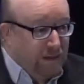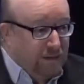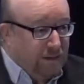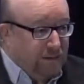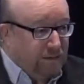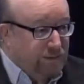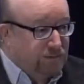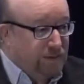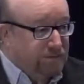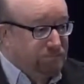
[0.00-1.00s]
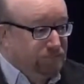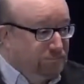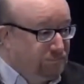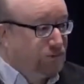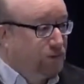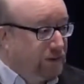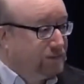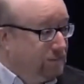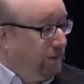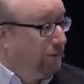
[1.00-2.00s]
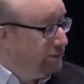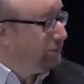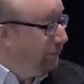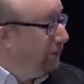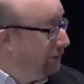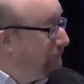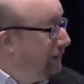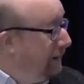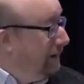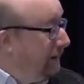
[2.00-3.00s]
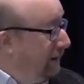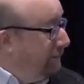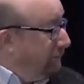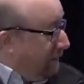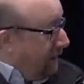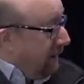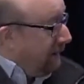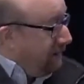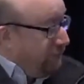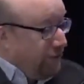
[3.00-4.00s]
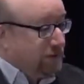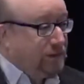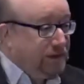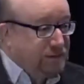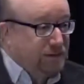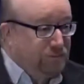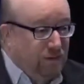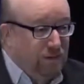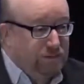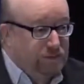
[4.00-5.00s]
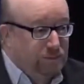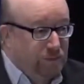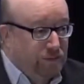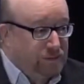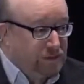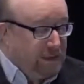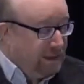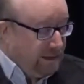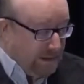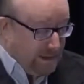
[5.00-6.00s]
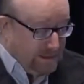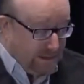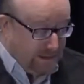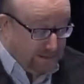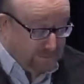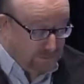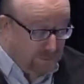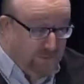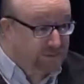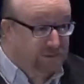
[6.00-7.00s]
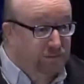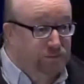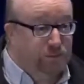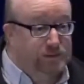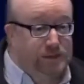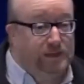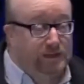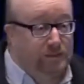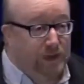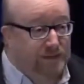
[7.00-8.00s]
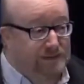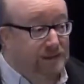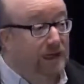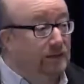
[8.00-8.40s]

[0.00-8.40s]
And I trust the Holy Spirit, and Kayleen very sensitive to the Holy Spirit, and so all the songs we're singing about today